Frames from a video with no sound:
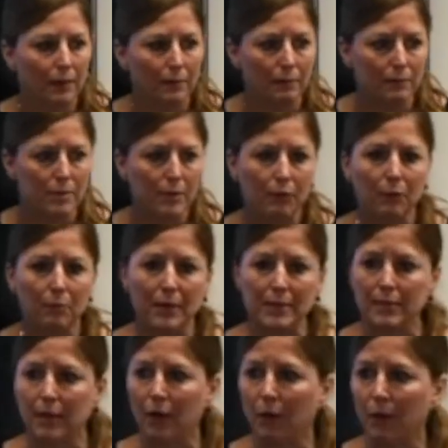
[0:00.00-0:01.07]
several months
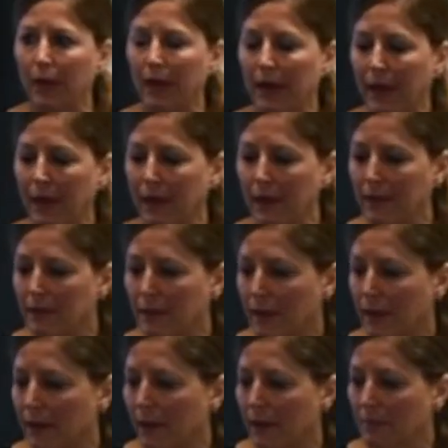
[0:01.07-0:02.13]
ago, I had
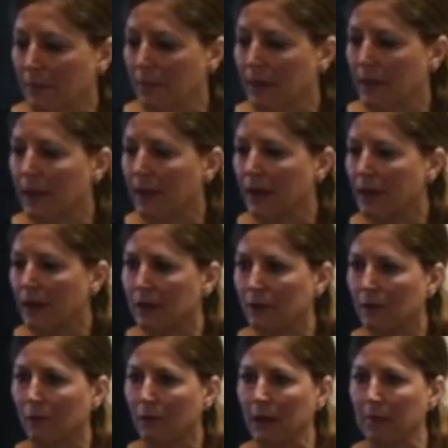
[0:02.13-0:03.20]
the
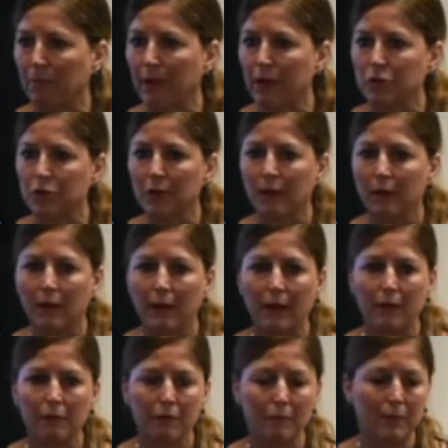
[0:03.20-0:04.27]
great pleasure
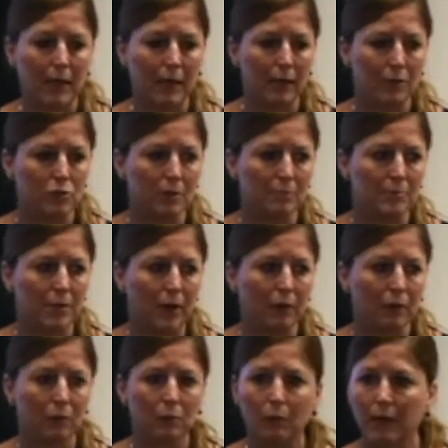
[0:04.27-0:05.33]
of meeting Jim
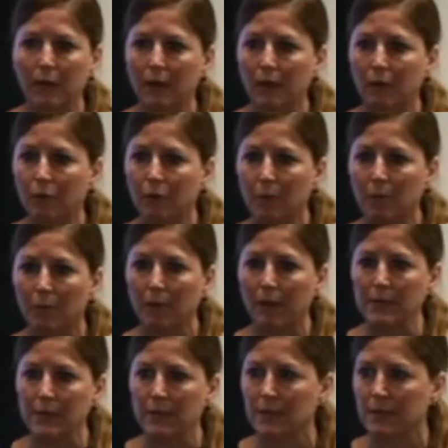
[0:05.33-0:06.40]
Donald, one of the former
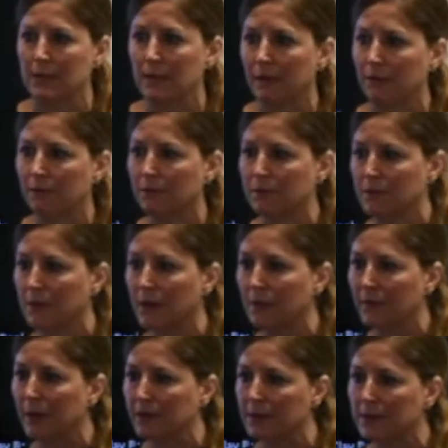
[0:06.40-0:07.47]
presidents of
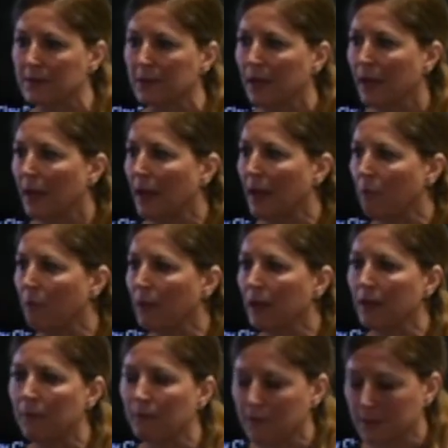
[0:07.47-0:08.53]
Starbucks. And one of
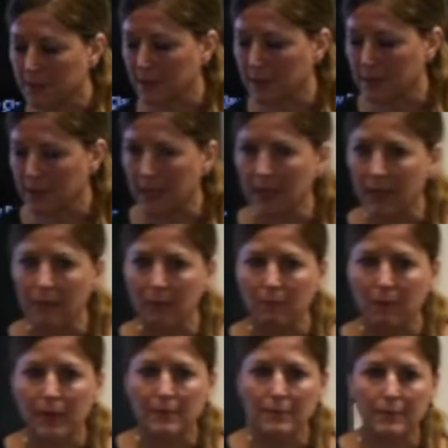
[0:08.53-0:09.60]
the first things he
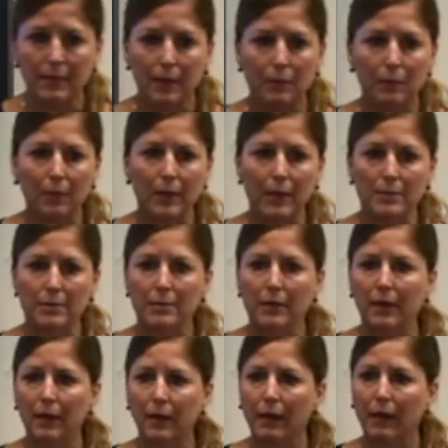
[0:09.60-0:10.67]
did when he
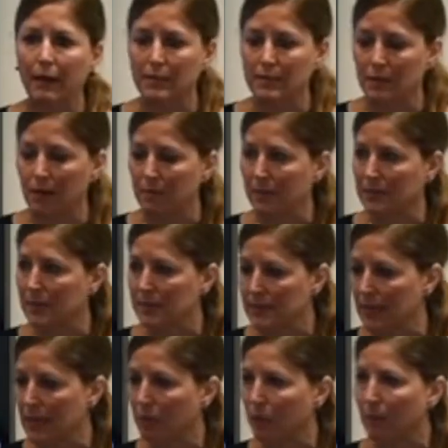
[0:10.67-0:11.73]
started at Starbucks is
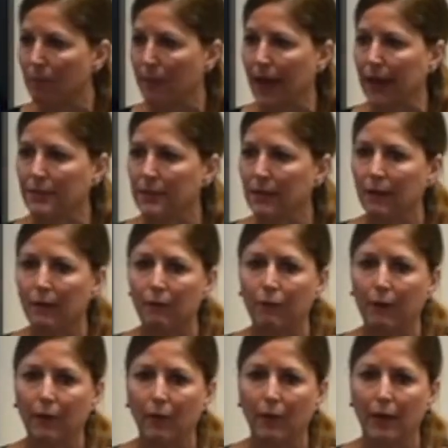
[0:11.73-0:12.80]
he went back to the
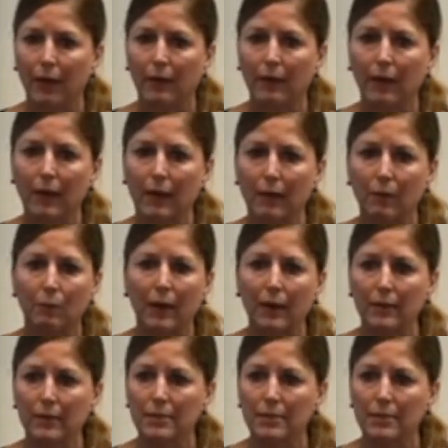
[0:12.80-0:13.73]
front line, and he wanted